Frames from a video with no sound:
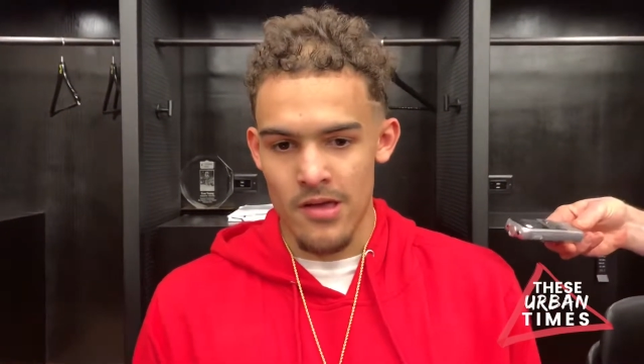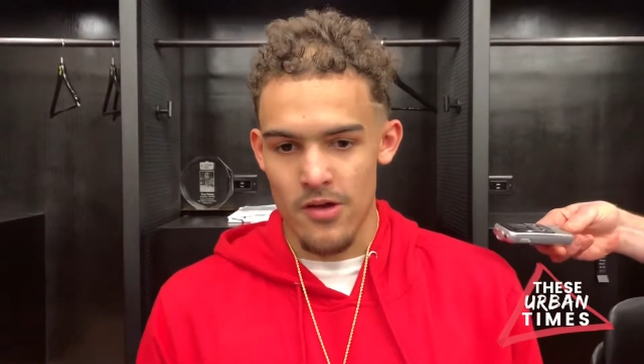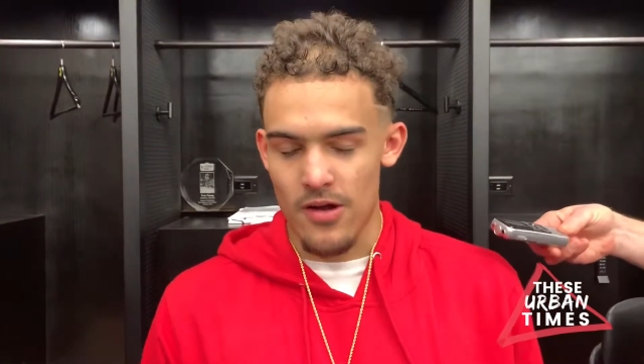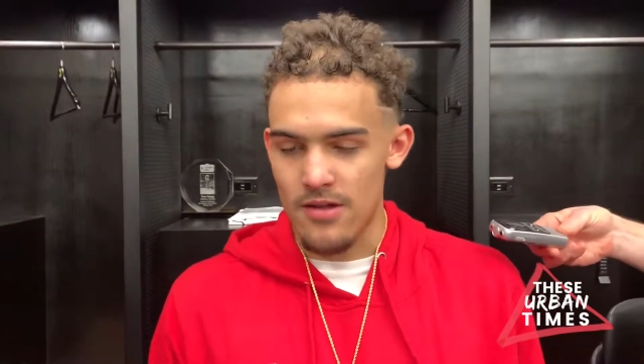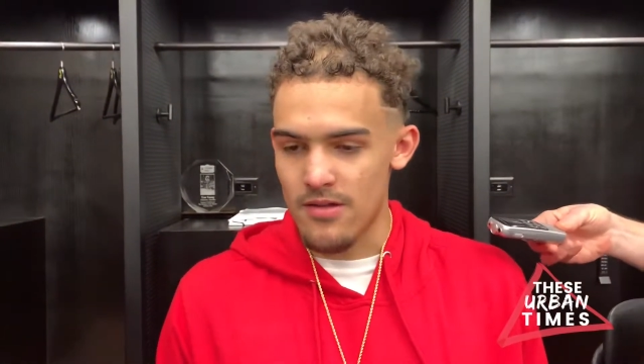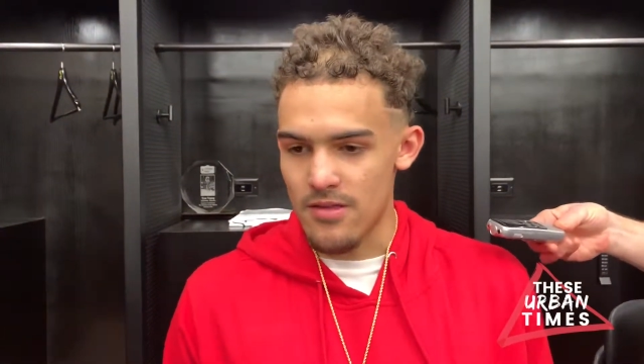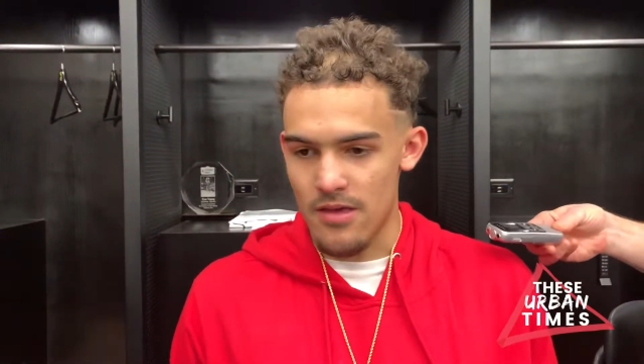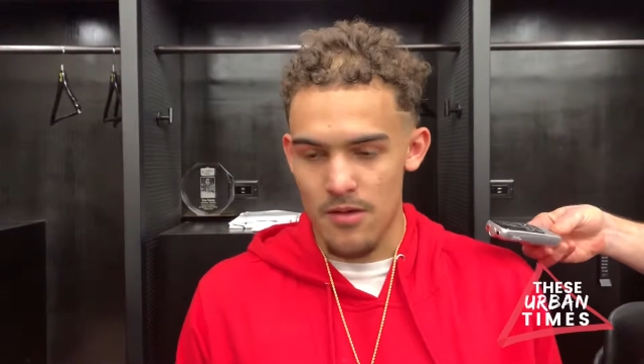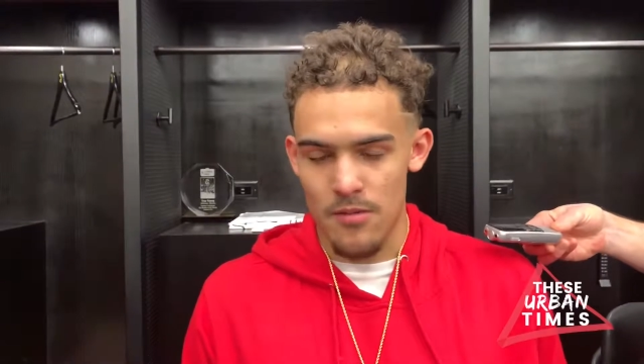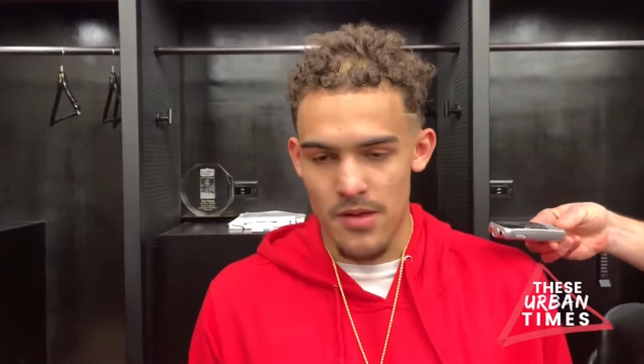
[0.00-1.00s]
Credit to
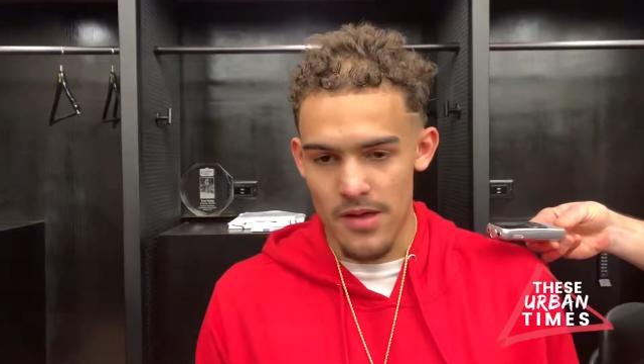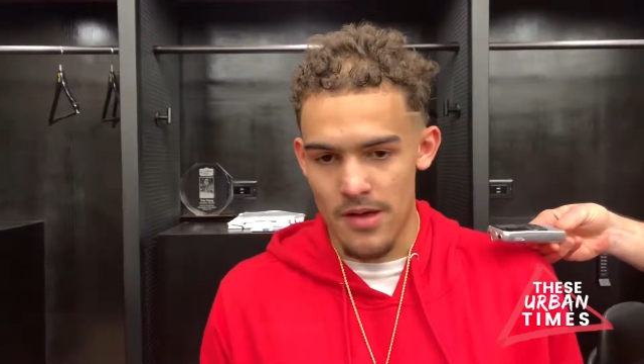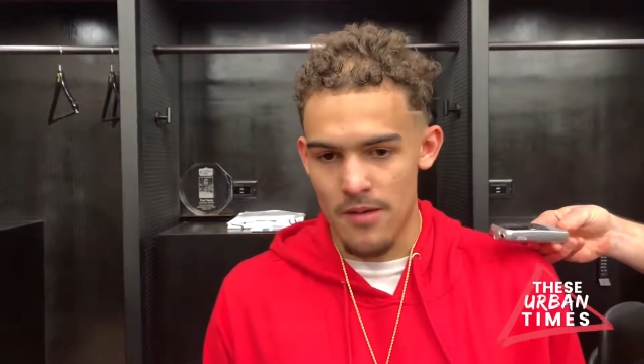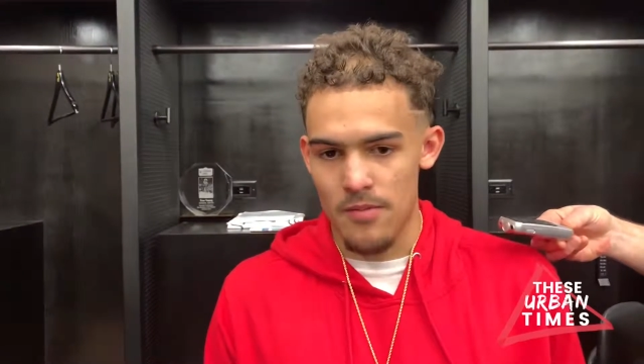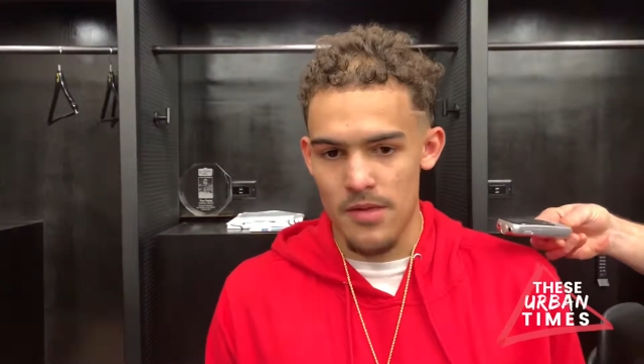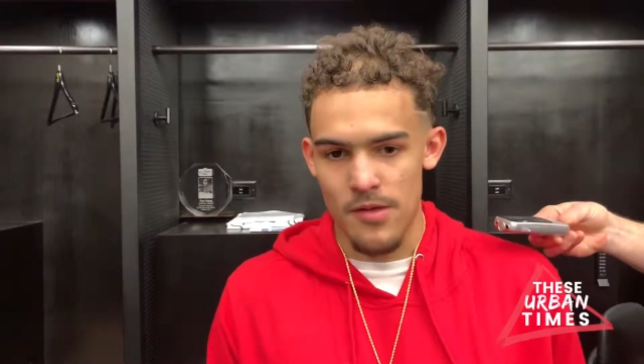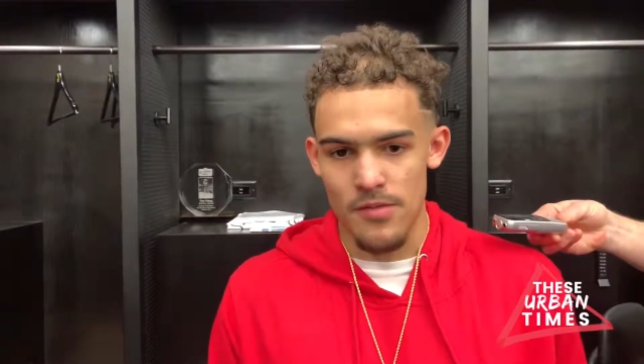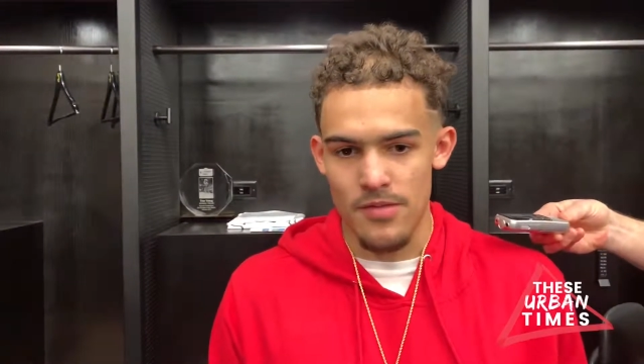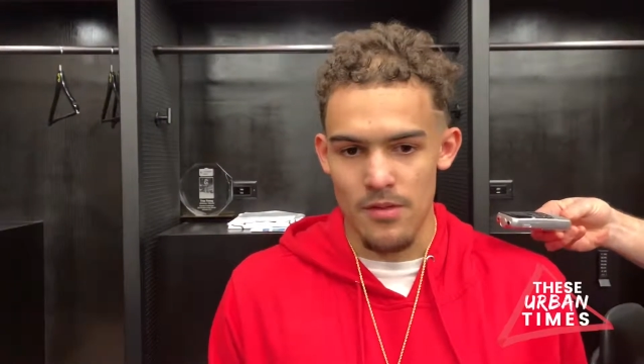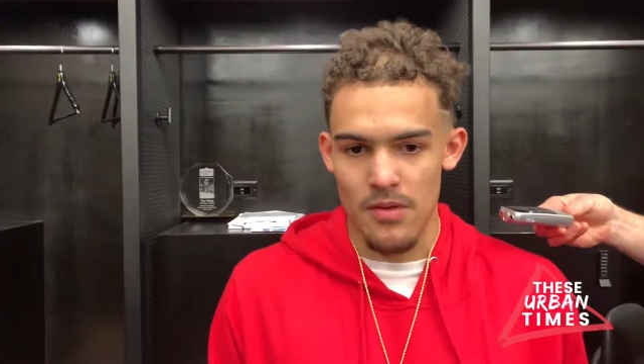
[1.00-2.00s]
them.
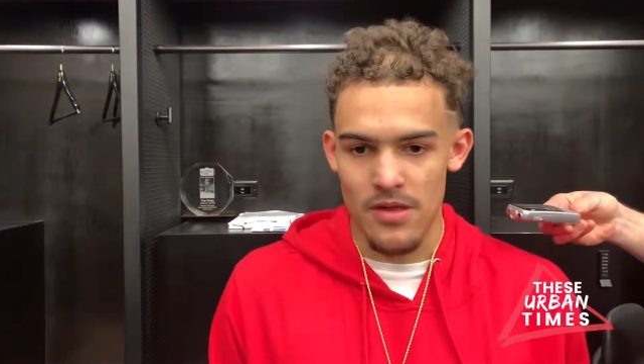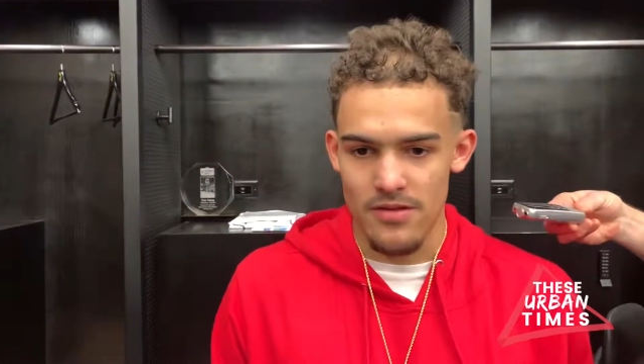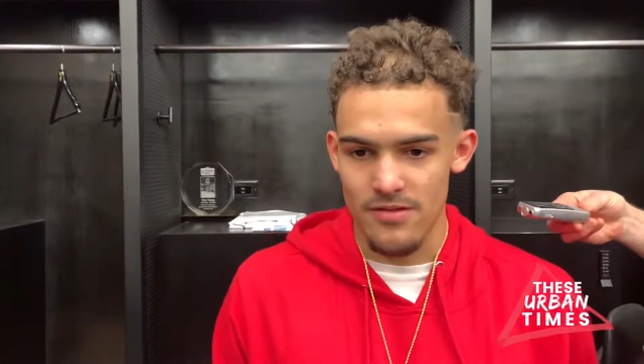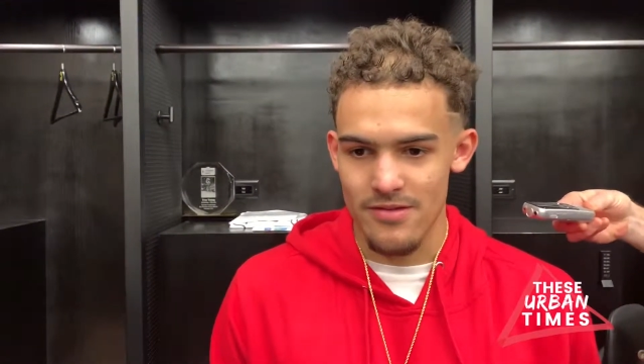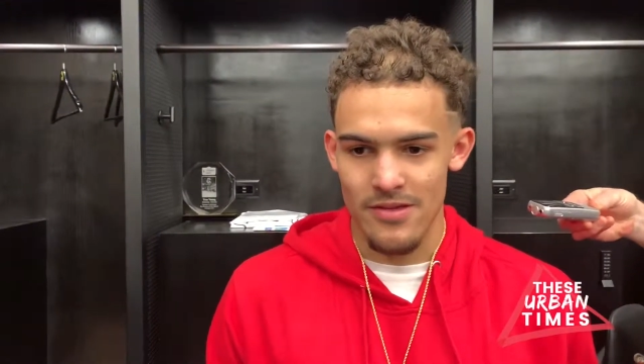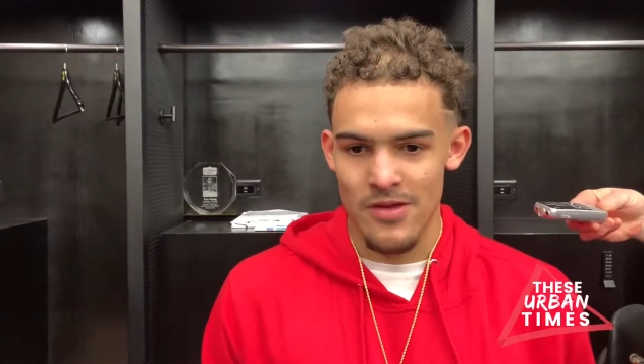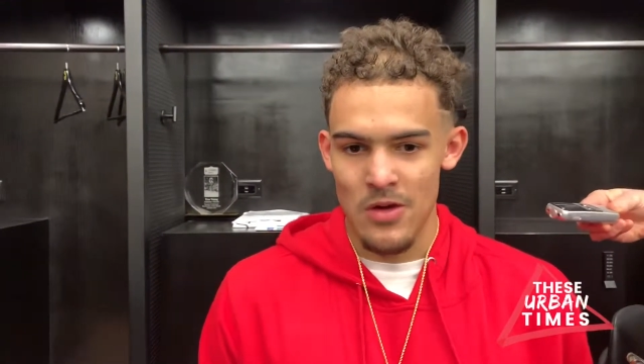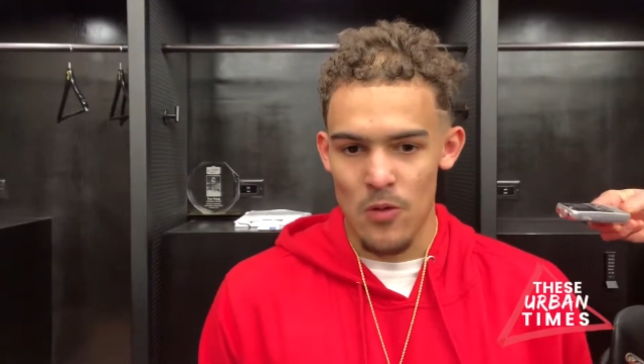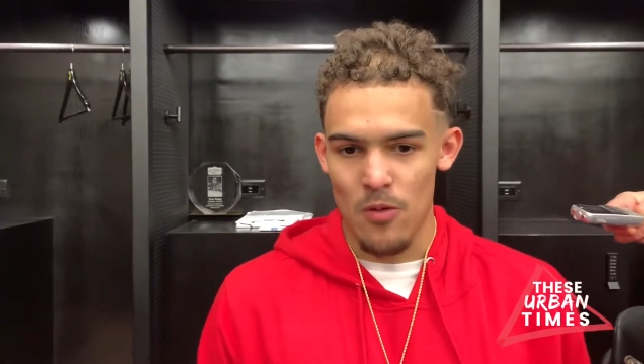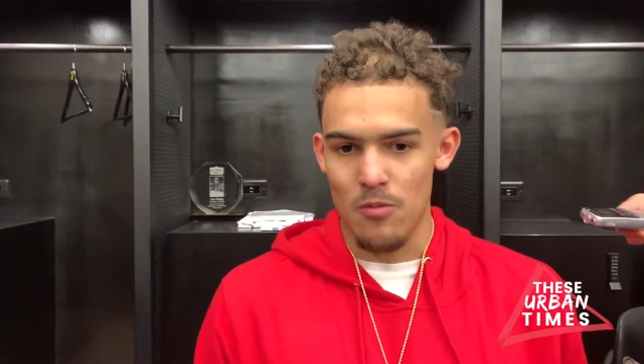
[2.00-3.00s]
They made just
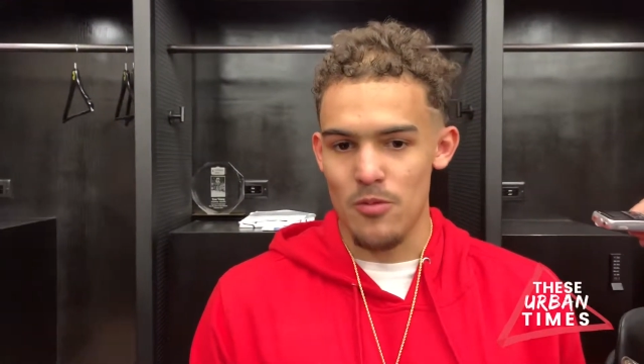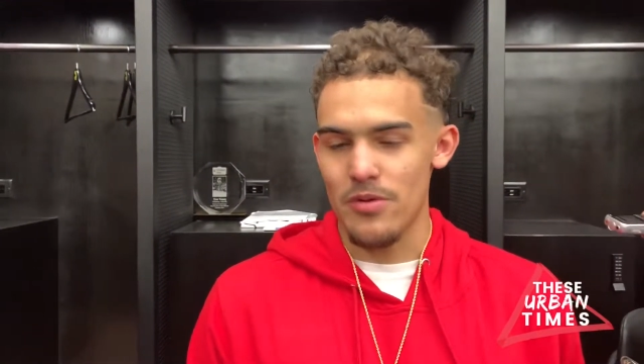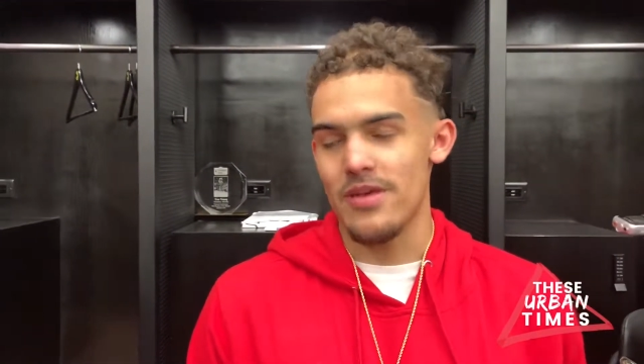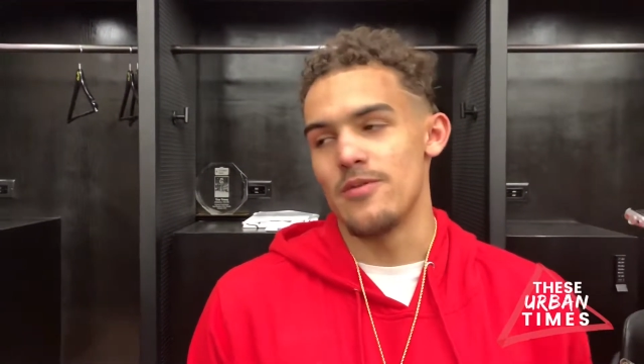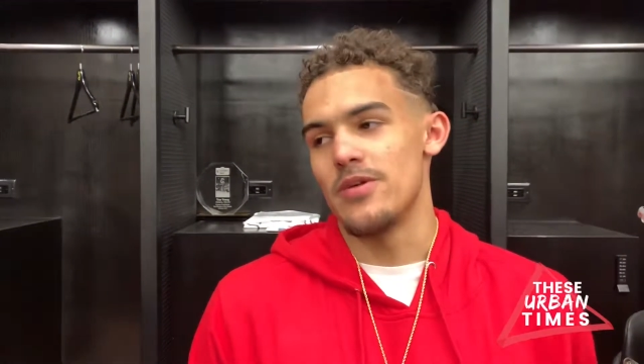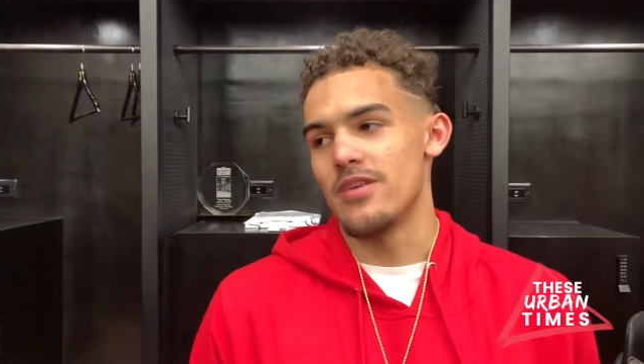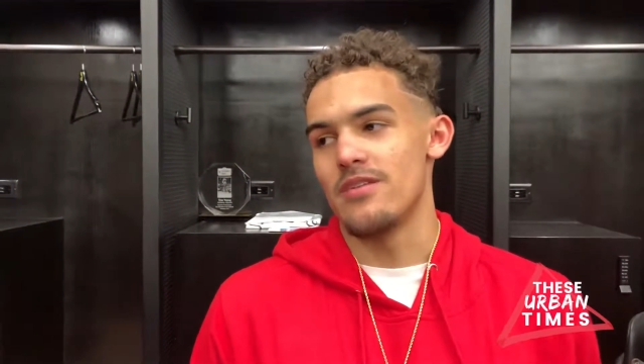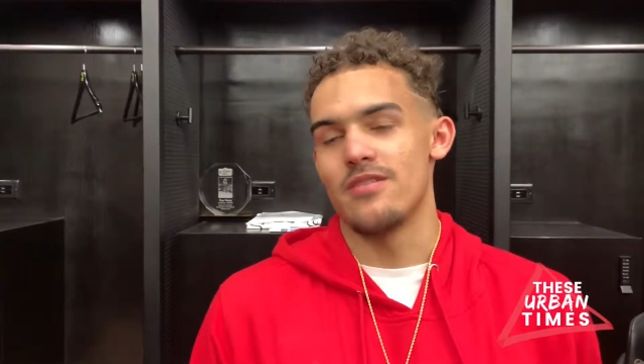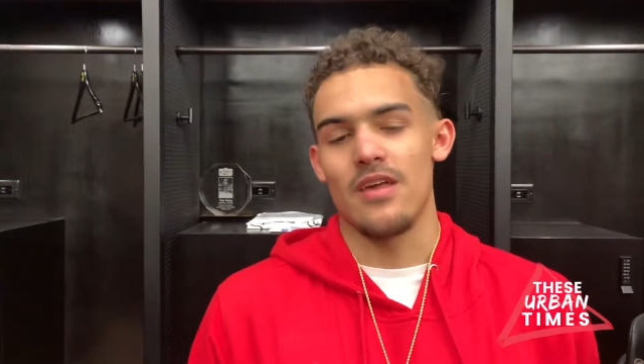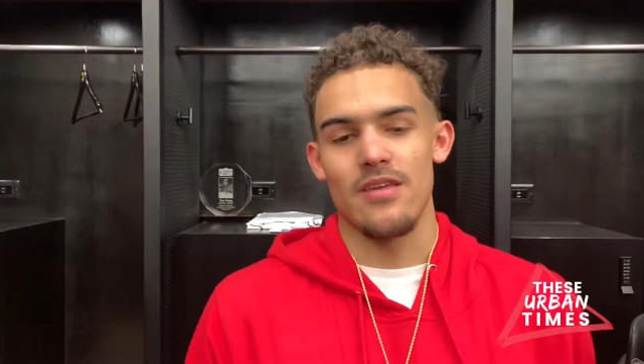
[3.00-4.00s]
one more play than we
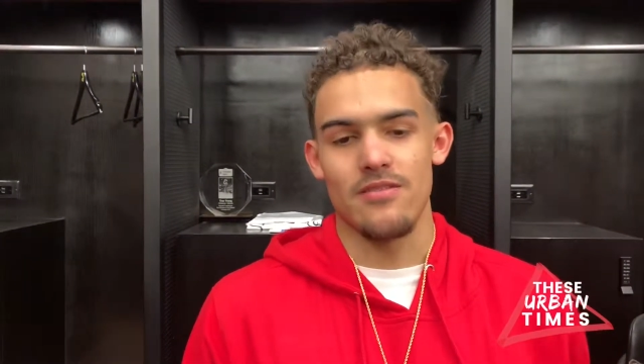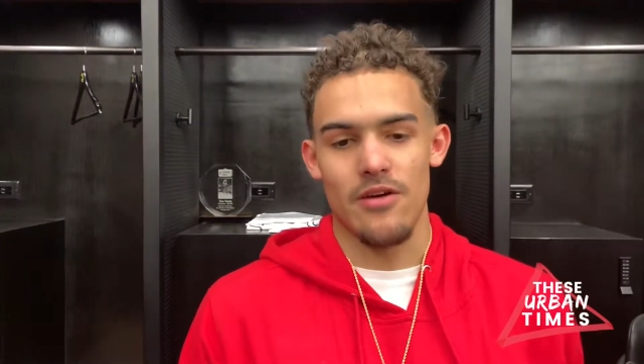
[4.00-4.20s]
did tonight.